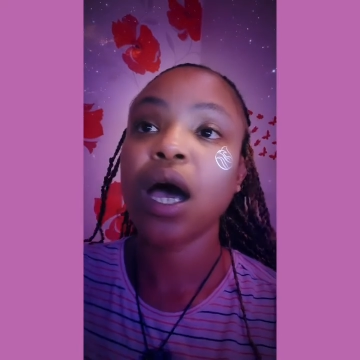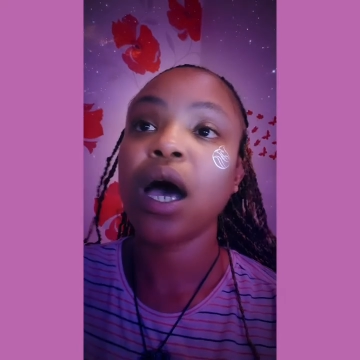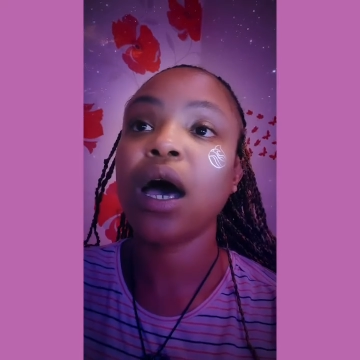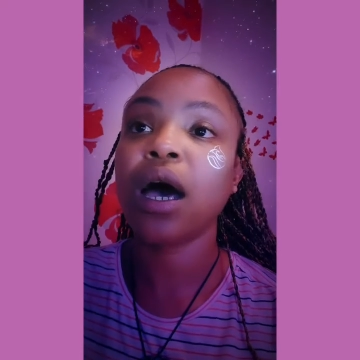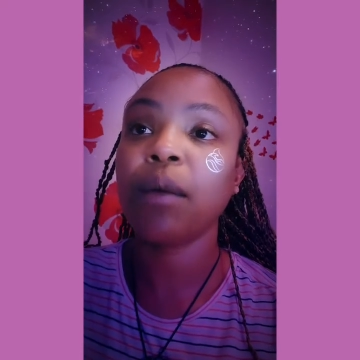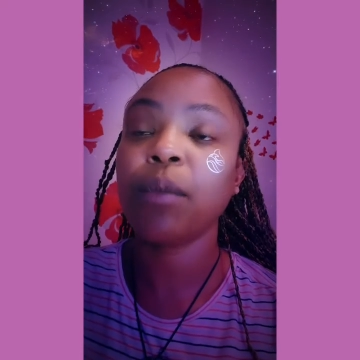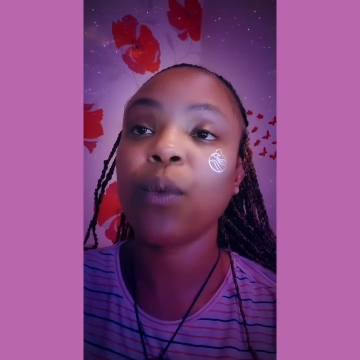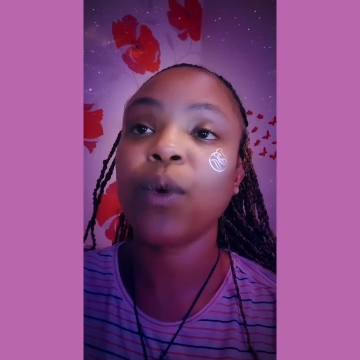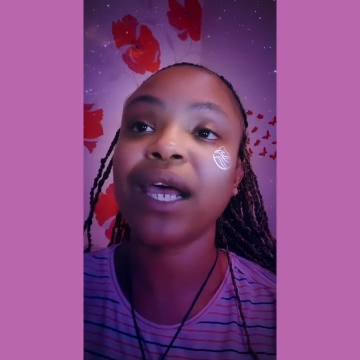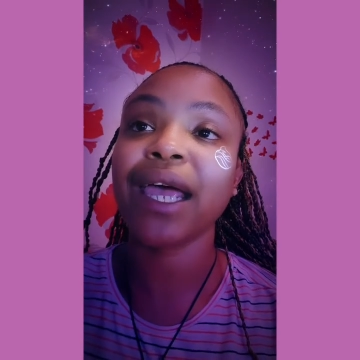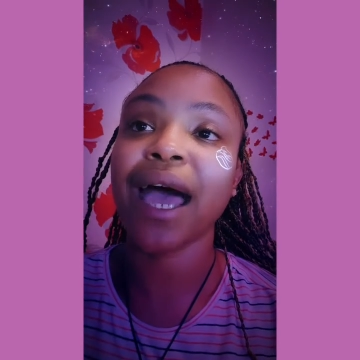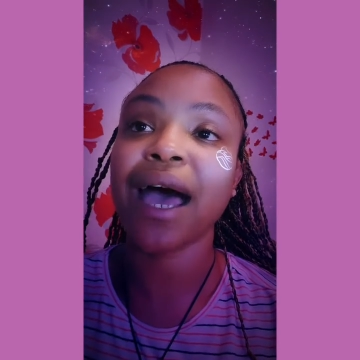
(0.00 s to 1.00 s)
what
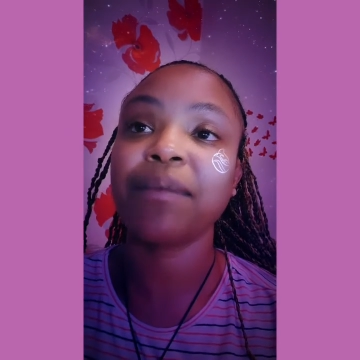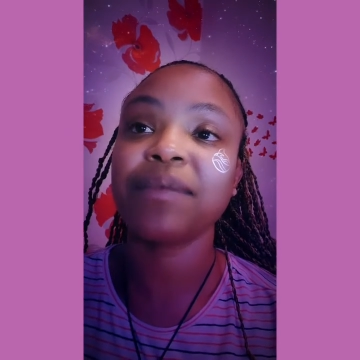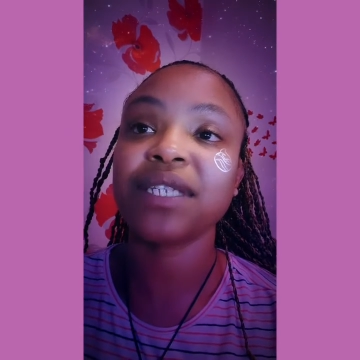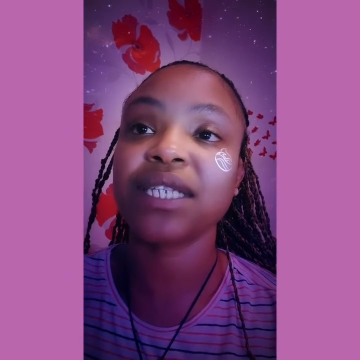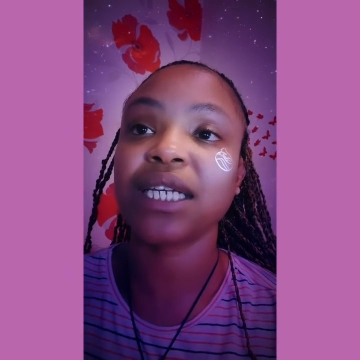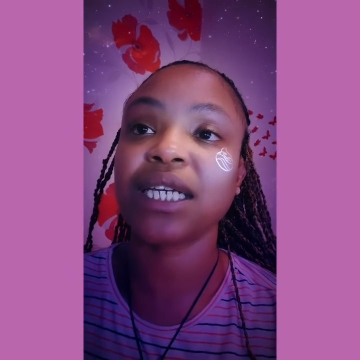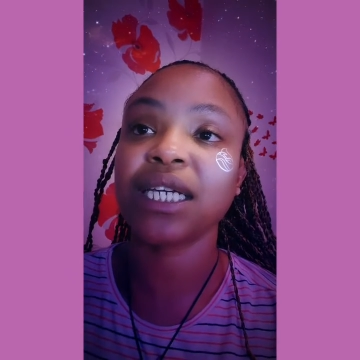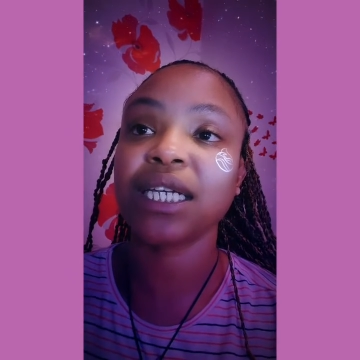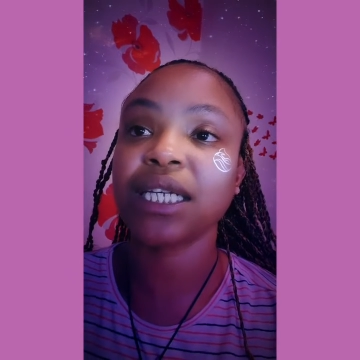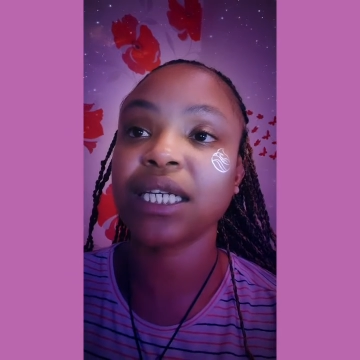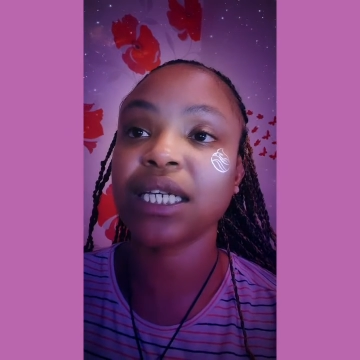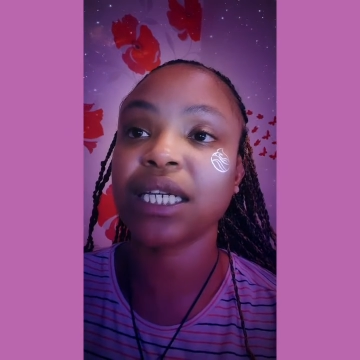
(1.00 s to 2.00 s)
I am
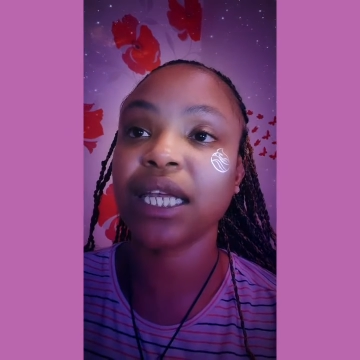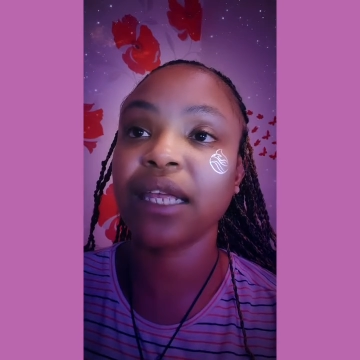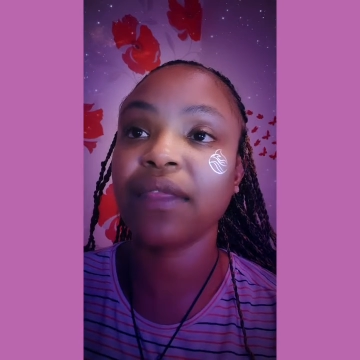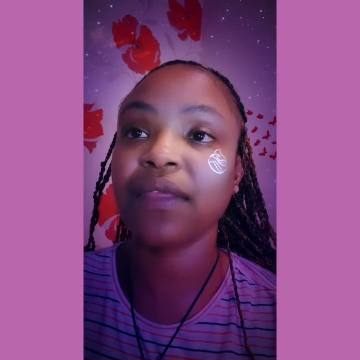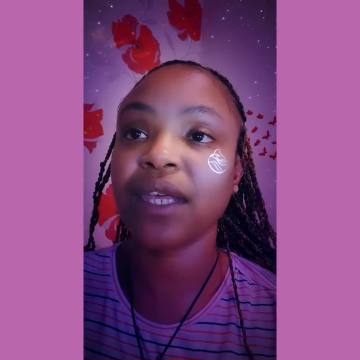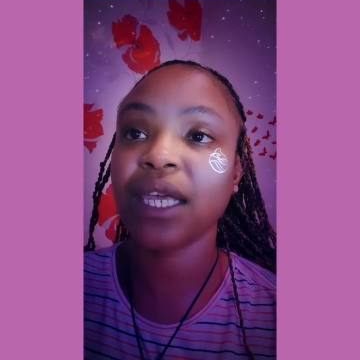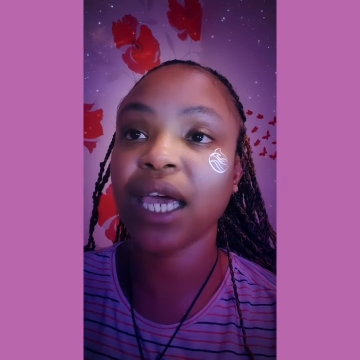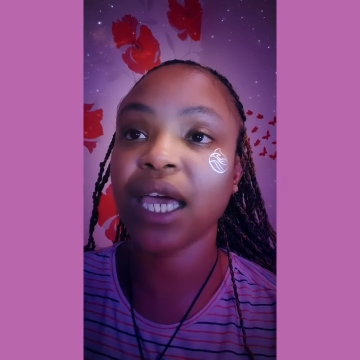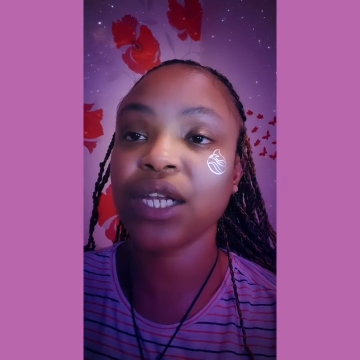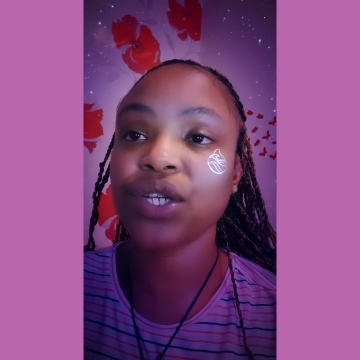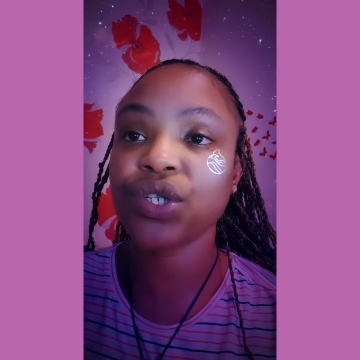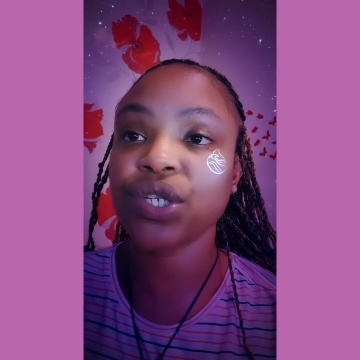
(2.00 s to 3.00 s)
seeing in the
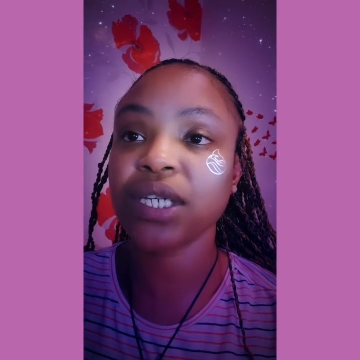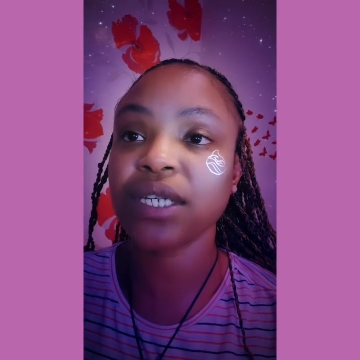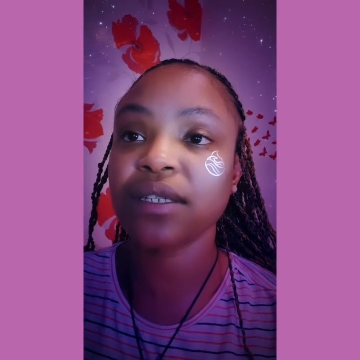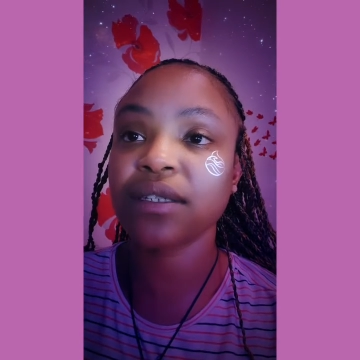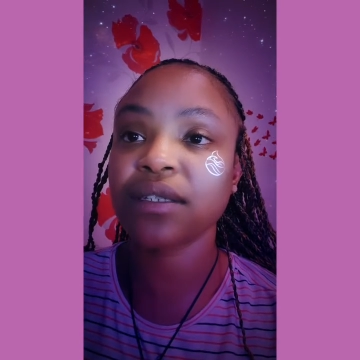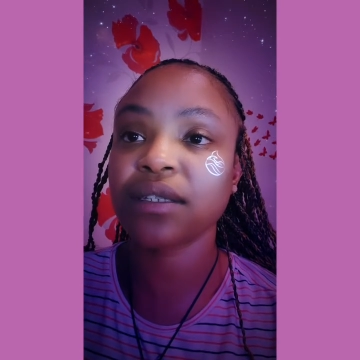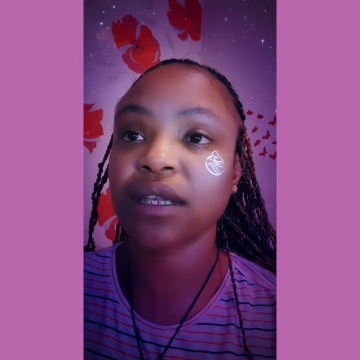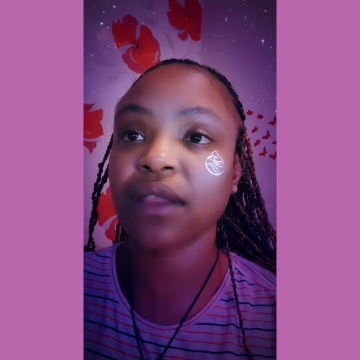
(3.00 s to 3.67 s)
energies,